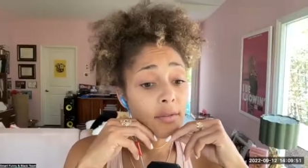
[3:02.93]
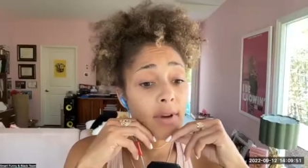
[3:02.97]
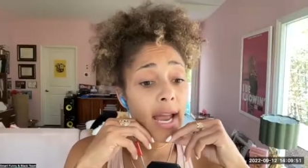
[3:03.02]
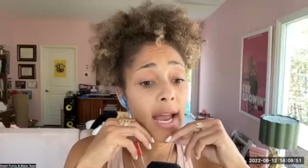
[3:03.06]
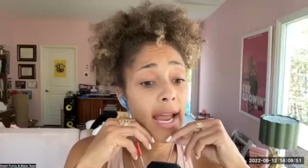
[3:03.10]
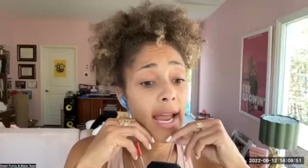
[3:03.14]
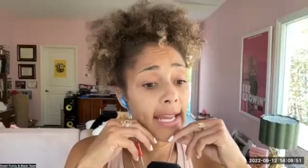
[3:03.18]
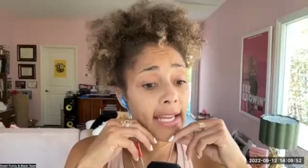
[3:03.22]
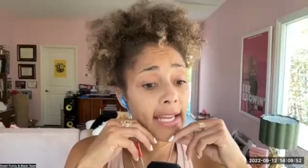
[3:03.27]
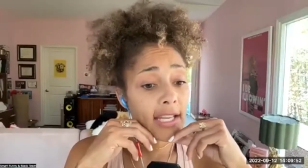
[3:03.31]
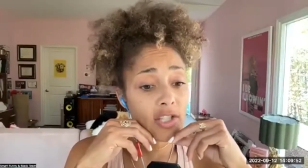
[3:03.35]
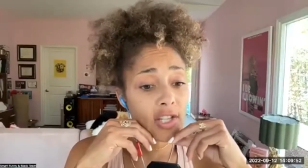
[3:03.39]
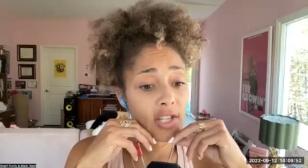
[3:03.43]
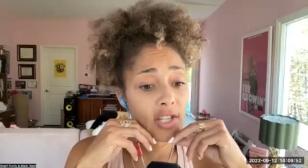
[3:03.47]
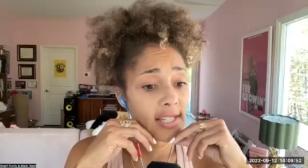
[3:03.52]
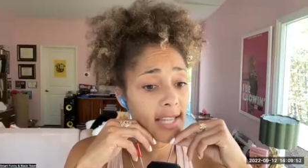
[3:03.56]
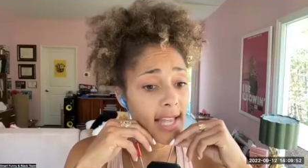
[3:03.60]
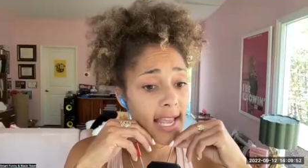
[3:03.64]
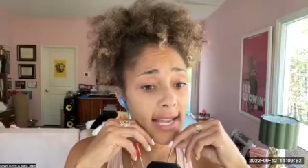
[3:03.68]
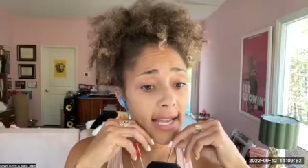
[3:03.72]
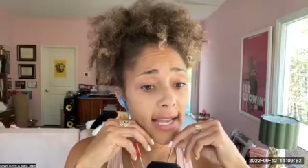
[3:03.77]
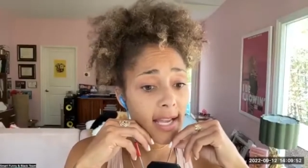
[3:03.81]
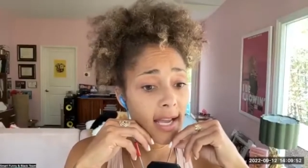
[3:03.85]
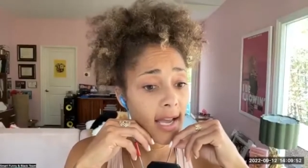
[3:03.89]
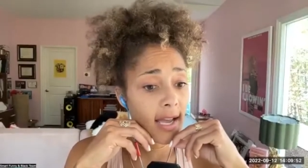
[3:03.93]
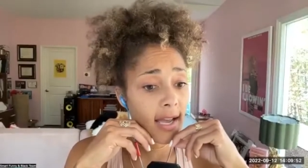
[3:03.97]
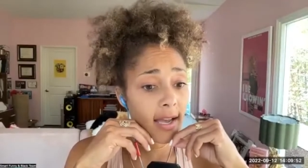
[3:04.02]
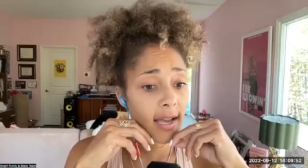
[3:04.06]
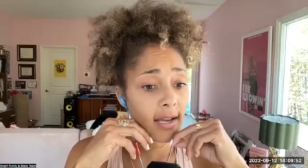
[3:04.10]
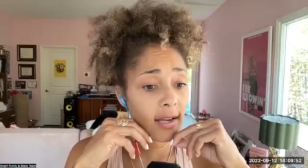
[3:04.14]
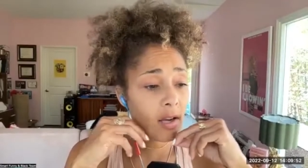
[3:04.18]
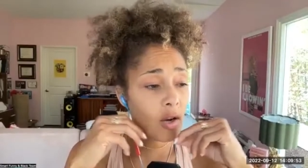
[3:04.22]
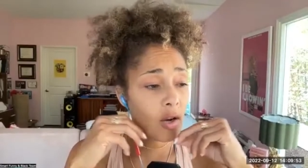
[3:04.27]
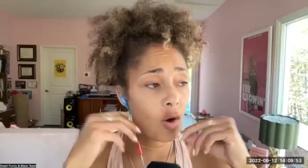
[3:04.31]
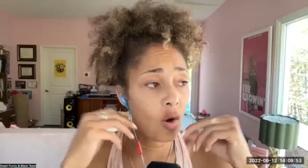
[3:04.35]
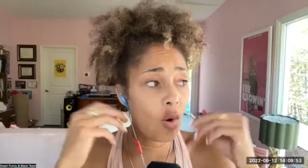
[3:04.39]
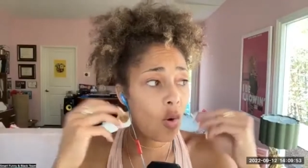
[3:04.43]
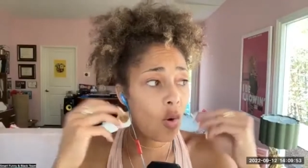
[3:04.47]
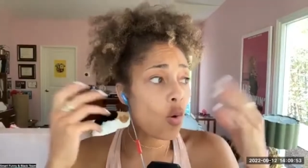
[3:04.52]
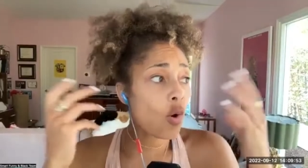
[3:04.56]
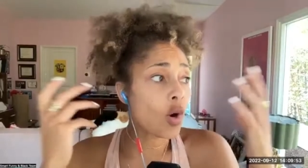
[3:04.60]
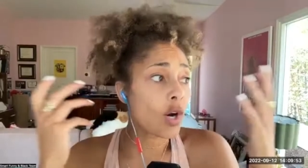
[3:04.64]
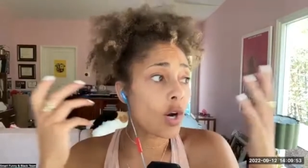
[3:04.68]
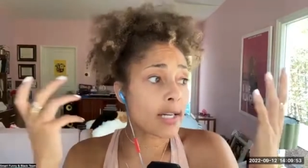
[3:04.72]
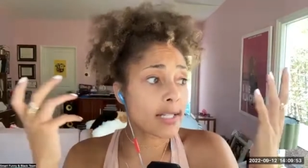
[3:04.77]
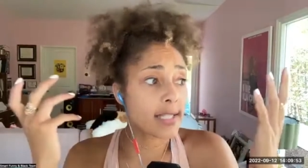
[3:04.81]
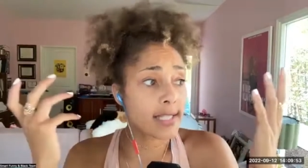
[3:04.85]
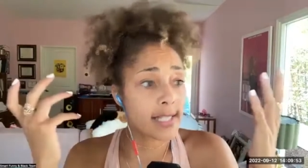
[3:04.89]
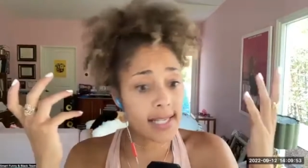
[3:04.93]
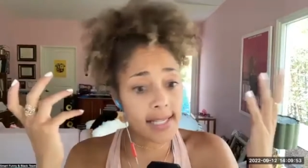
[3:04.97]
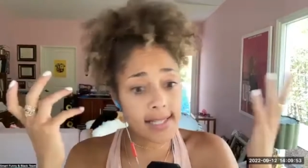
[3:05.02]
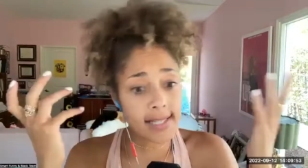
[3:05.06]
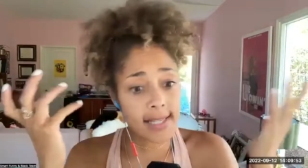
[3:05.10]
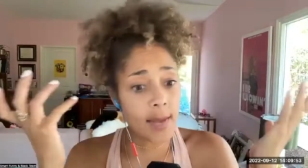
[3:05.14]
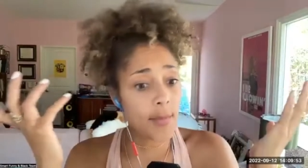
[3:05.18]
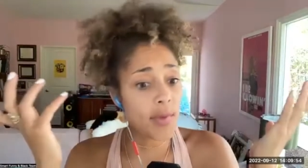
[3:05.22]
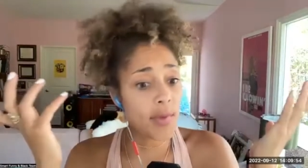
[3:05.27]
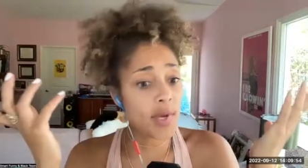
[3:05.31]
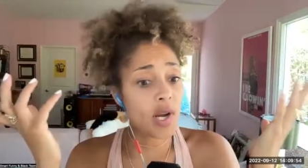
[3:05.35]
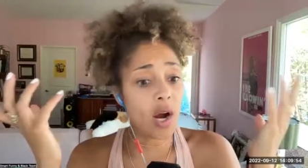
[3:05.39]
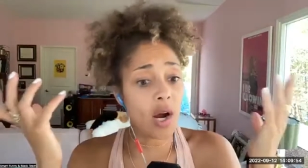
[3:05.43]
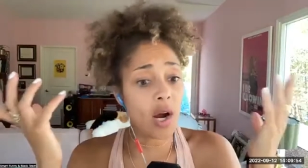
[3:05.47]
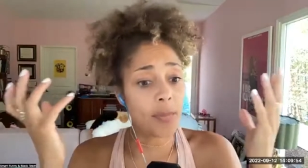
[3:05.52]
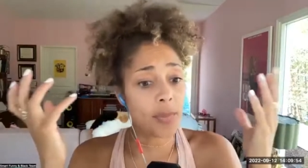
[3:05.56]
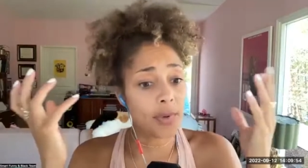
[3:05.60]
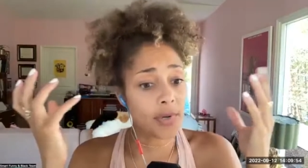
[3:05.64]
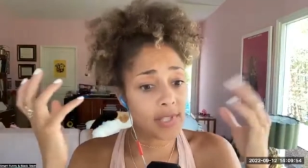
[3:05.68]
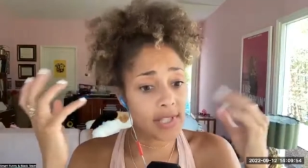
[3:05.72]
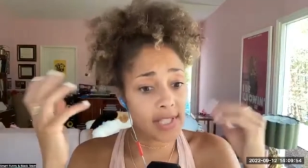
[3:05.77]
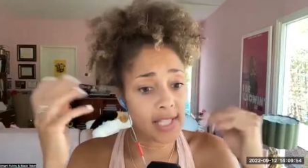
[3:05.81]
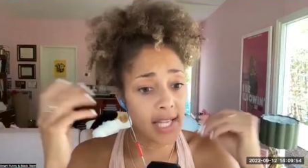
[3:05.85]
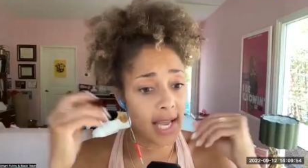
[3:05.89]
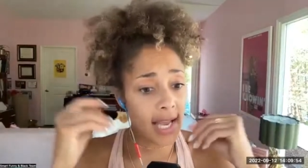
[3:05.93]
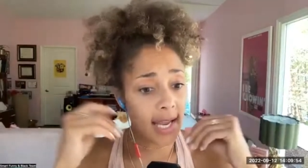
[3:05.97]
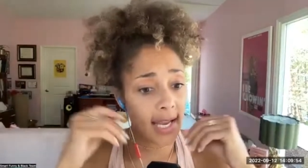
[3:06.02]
Right. Yeah. Just like a course, a seminar per se.